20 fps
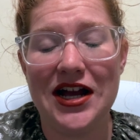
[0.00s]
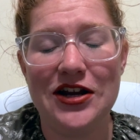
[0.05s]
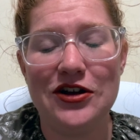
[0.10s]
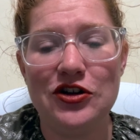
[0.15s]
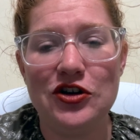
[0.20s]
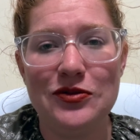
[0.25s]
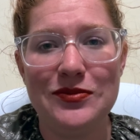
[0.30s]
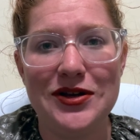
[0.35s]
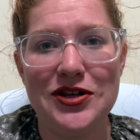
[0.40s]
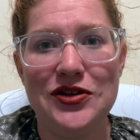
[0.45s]
I don't
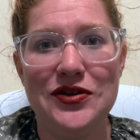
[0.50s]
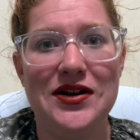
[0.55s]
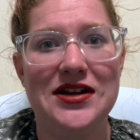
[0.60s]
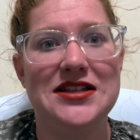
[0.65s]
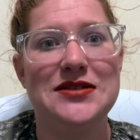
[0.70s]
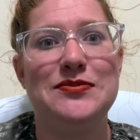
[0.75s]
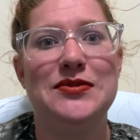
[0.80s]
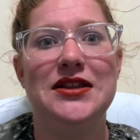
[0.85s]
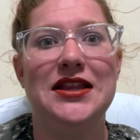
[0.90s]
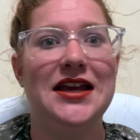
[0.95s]
know about you
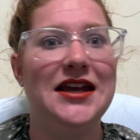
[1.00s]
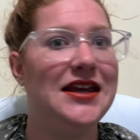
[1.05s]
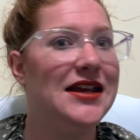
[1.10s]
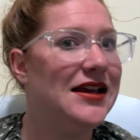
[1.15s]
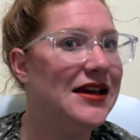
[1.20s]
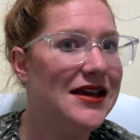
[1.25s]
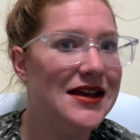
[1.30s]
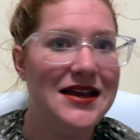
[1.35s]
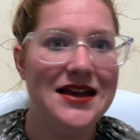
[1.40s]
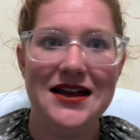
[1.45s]
guys, but
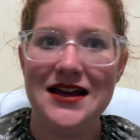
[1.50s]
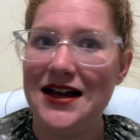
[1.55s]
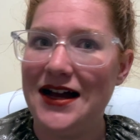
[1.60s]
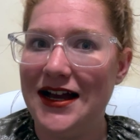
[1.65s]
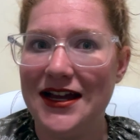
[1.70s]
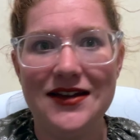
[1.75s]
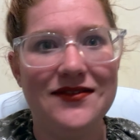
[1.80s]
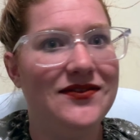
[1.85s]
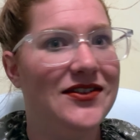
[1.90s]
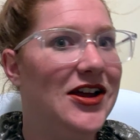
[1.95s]
like
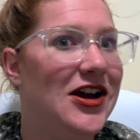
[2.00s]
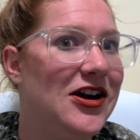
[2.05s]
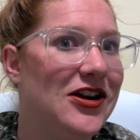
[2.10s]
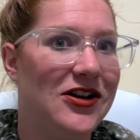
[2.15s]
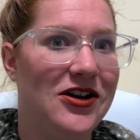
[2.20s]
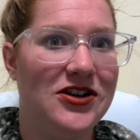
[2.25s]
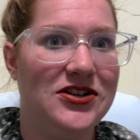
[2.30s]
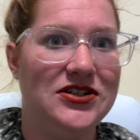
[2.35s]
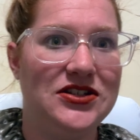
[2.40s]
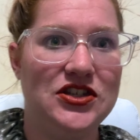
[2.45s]
I have not
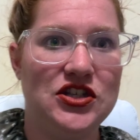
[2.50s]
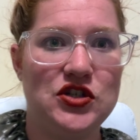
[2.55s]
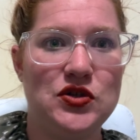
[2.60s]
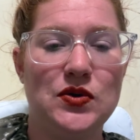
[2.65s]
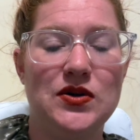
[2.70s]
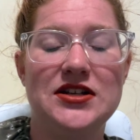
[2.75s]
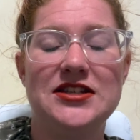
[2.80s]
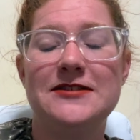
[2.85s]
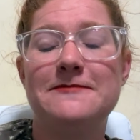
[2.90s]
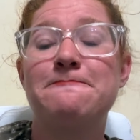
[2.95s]
gone to the
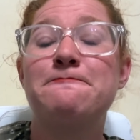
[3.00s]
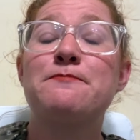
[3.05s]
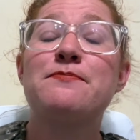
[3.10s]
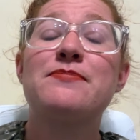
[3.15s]
stores.